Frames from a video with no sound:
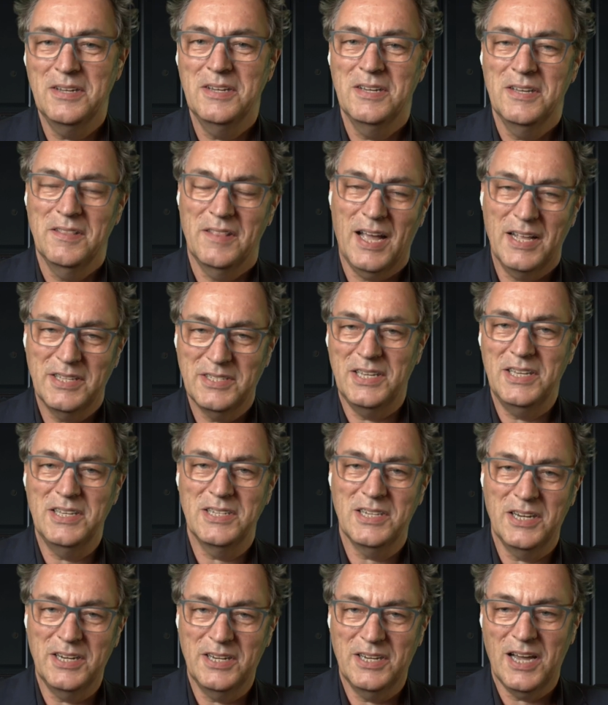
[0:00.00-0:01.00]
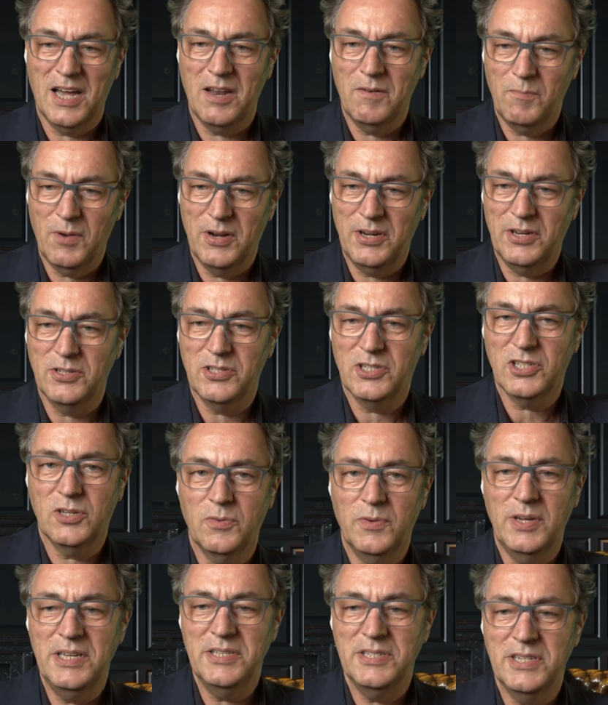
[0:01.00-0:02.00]
That's easily done. When you
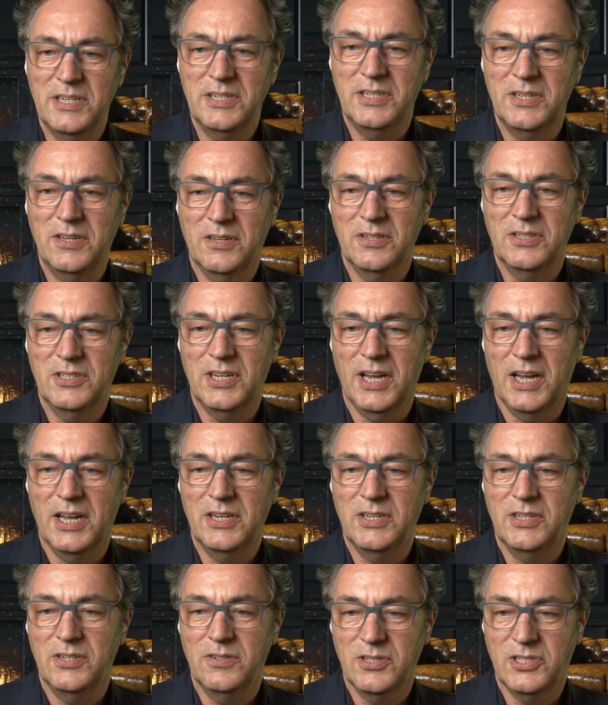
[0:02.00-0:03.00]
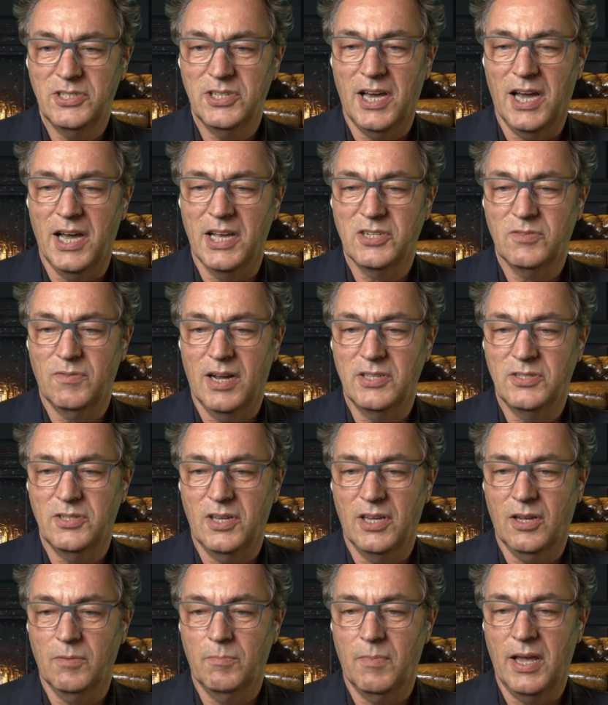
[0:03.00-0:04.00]
squeeze it, you can change your size, right? So
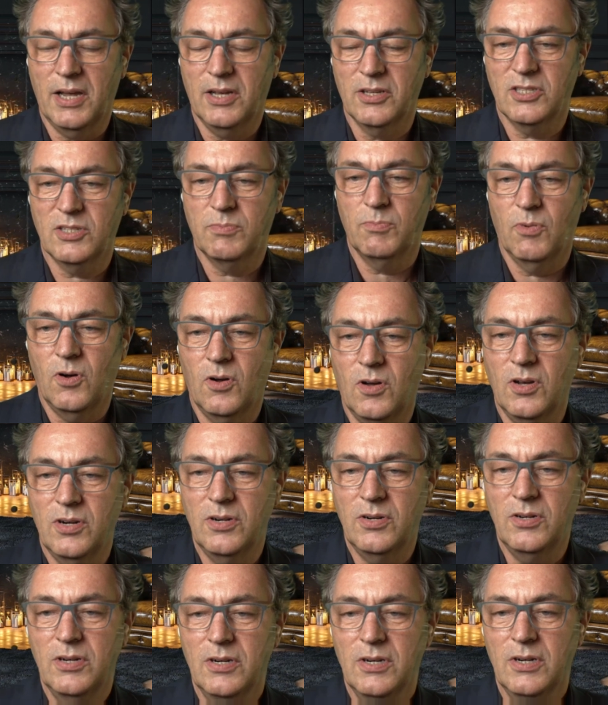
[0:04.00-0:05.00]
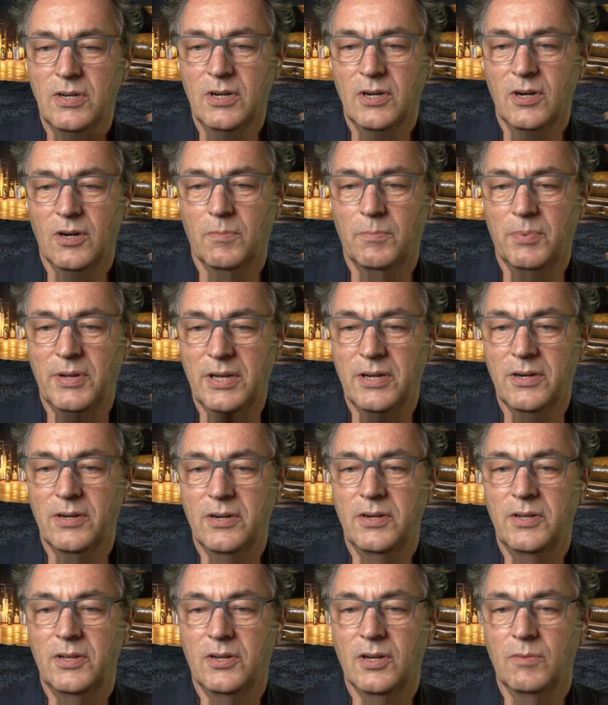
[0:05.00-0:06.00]
you can make it smaller, bigger,
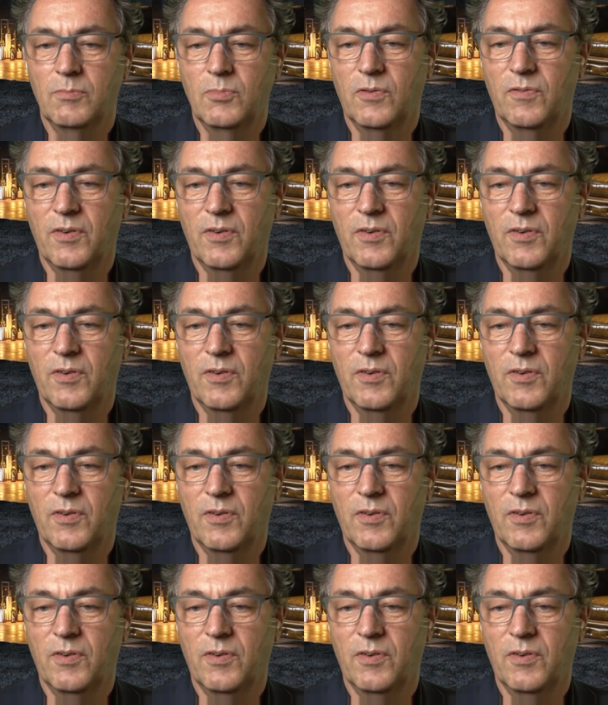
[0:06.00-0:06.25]
you can move it